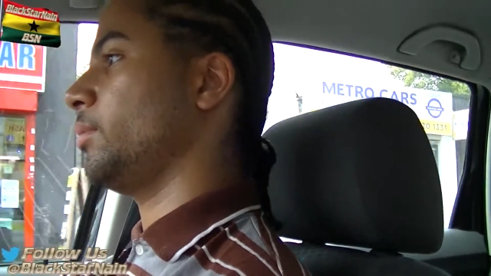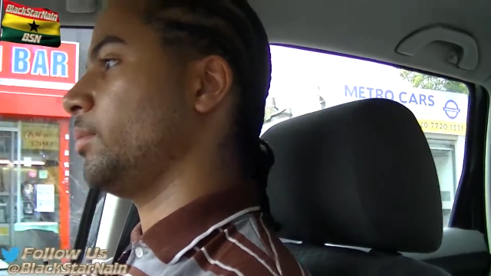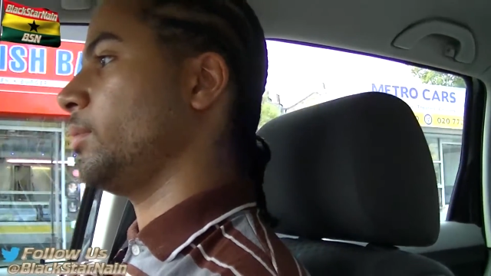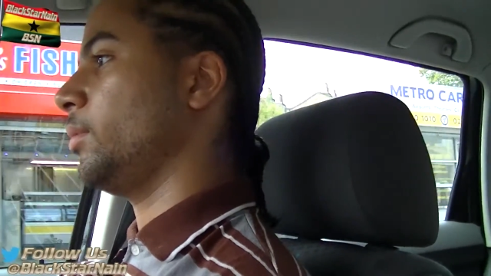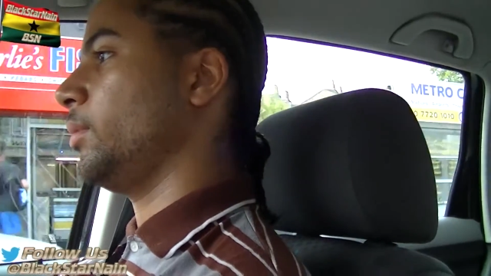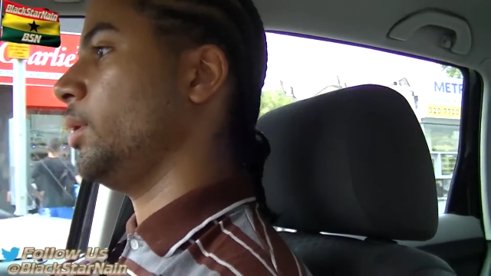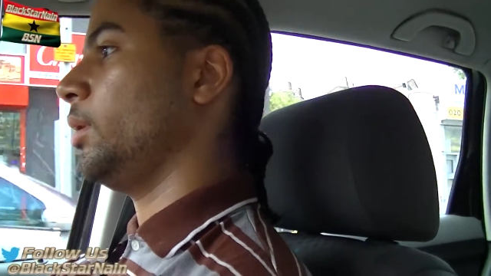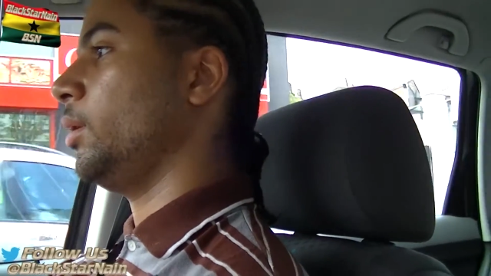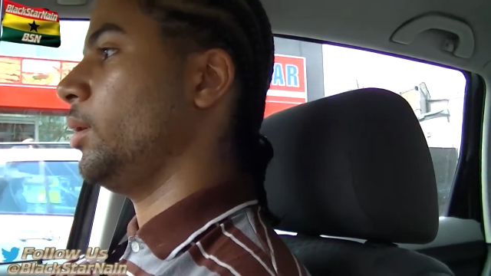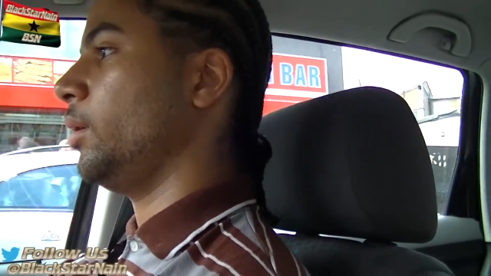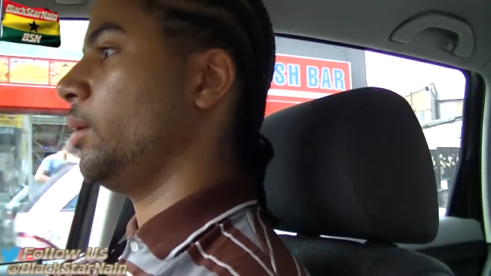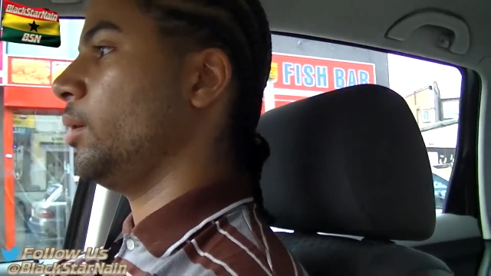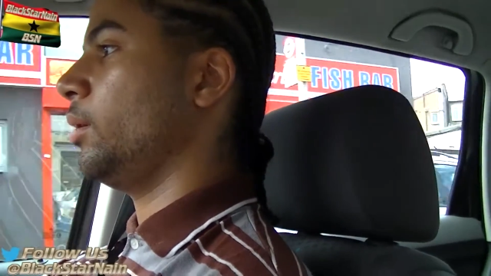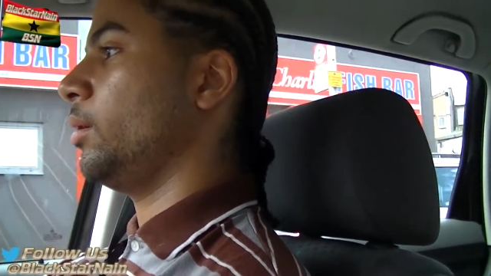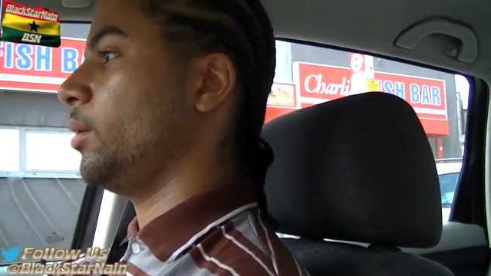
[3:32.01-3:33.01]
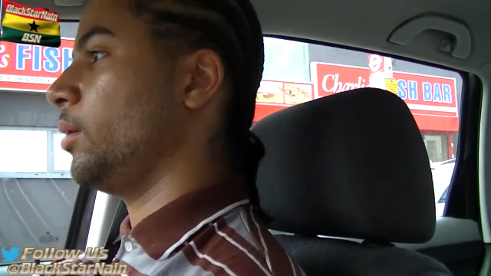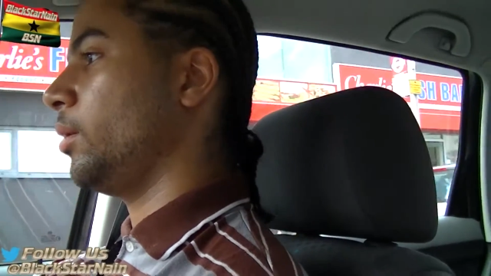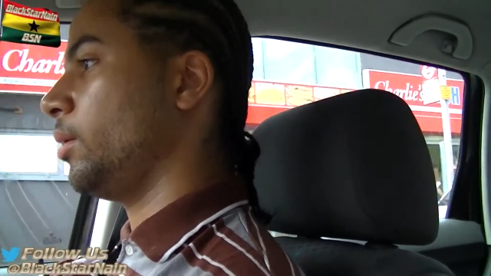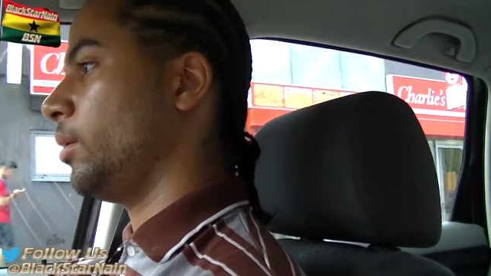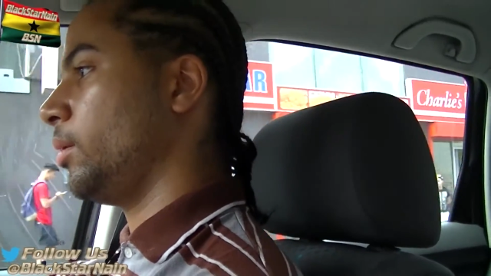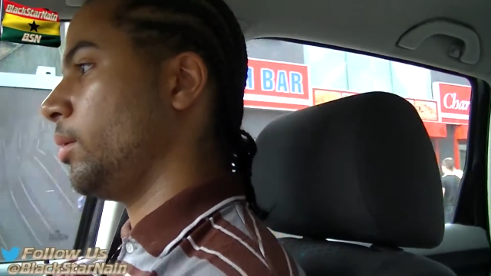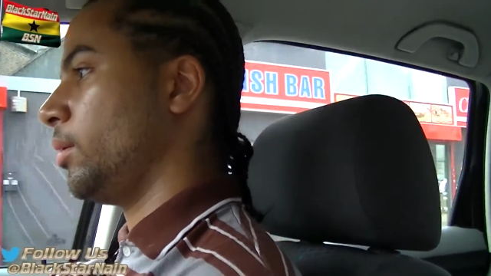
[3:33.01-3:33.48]
You're talking about
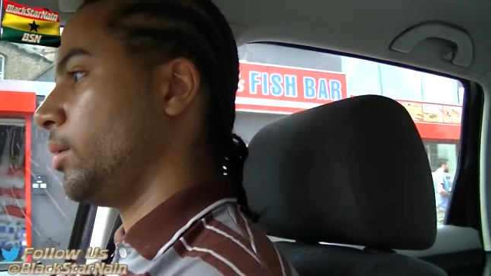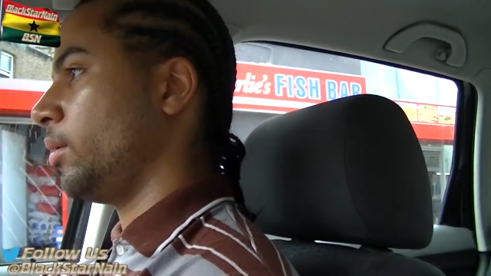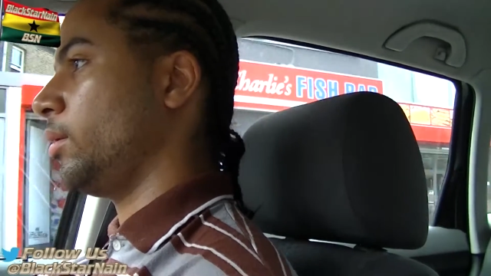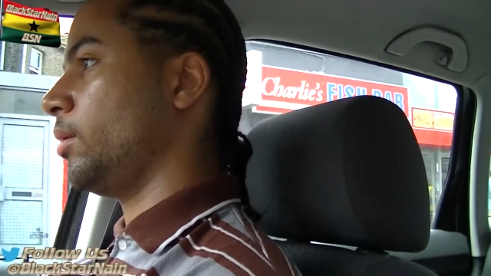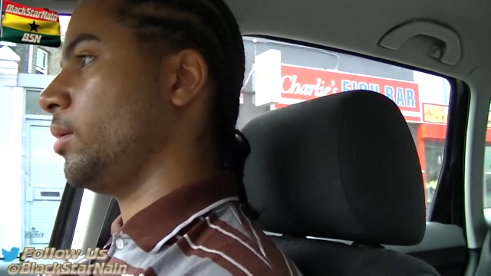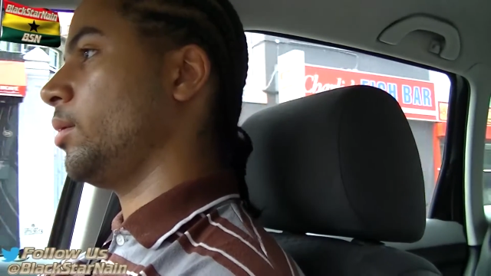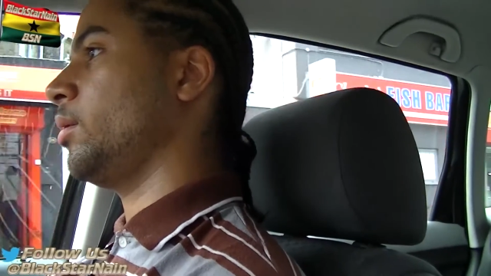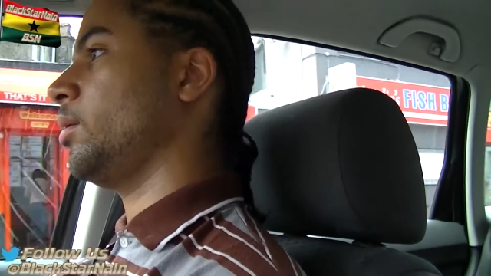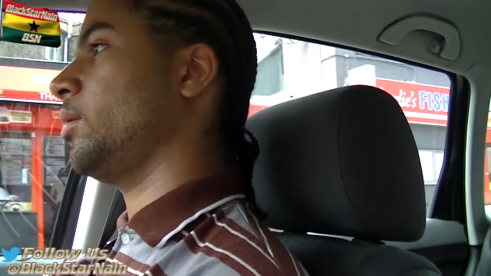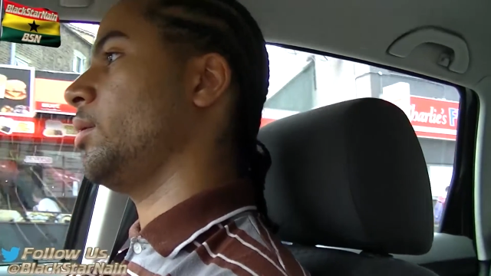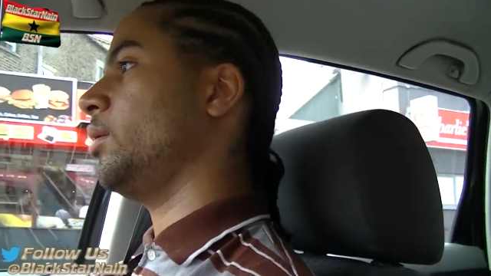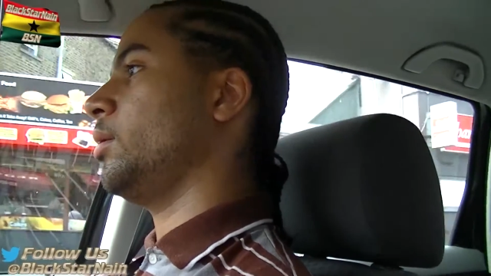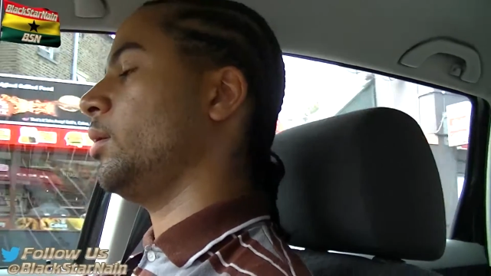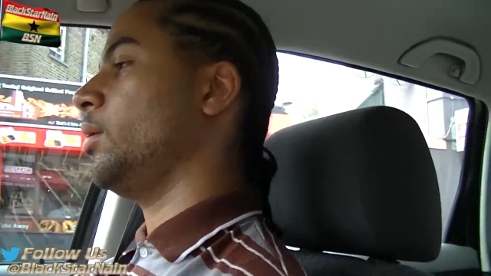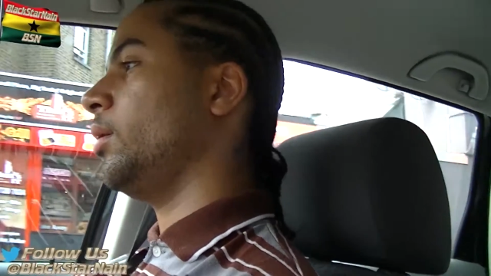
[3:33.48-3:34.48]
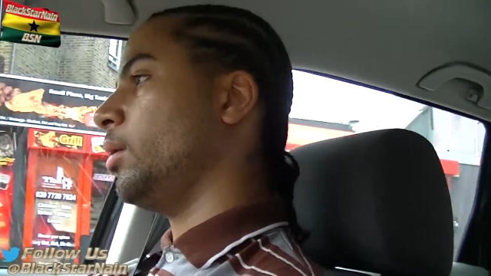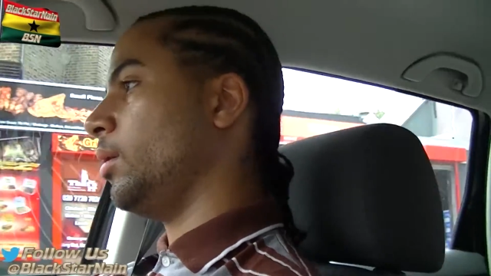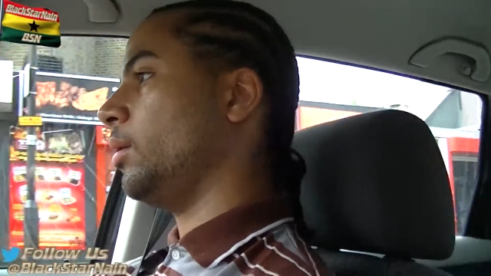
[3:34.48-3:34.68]
shanties or this